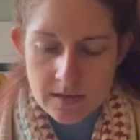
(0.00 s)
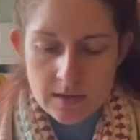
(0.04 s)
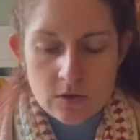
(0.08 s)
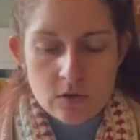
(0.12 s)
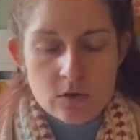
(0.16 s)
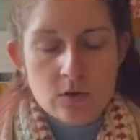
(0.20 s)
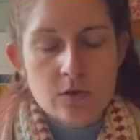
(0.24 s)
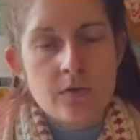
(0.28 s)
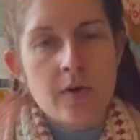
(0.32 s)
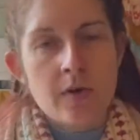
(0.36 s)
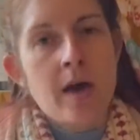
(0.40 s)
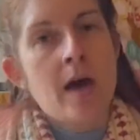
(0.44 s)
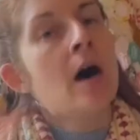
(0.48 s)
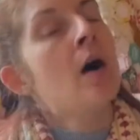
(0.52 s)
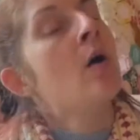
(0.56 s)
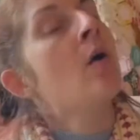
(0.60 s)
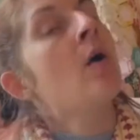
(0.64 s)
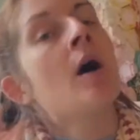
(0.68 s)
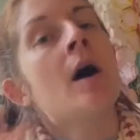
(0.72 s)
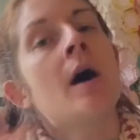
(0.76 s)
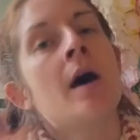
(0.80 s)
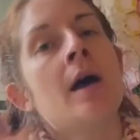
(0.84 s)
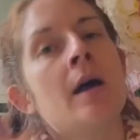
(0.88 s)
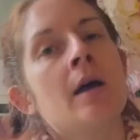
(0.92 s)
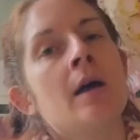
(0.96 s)
sort of how
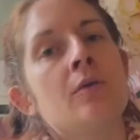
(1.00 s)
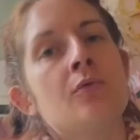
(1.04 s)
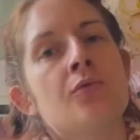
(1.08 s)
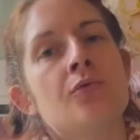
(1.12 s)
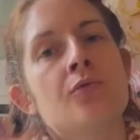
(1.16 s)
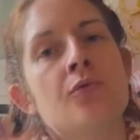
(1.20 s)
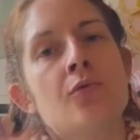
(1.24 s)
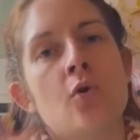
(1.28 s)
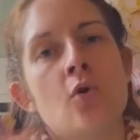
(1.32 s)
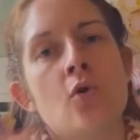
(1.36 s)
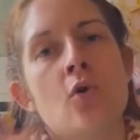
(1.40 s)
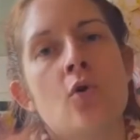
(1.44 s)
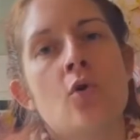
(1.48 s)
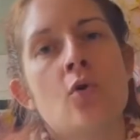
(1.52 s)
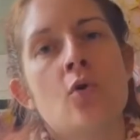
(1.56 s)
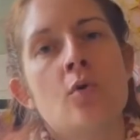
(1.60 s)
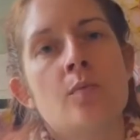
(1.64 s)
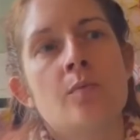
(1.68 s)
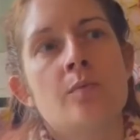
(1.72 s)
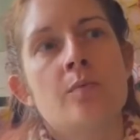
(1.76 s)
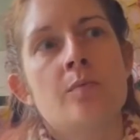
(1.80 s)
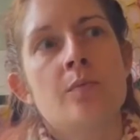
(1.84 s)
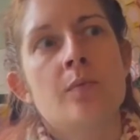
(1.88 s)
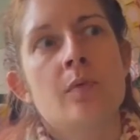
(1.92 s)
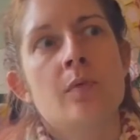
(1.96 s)
I
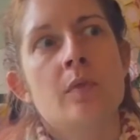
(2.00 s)
form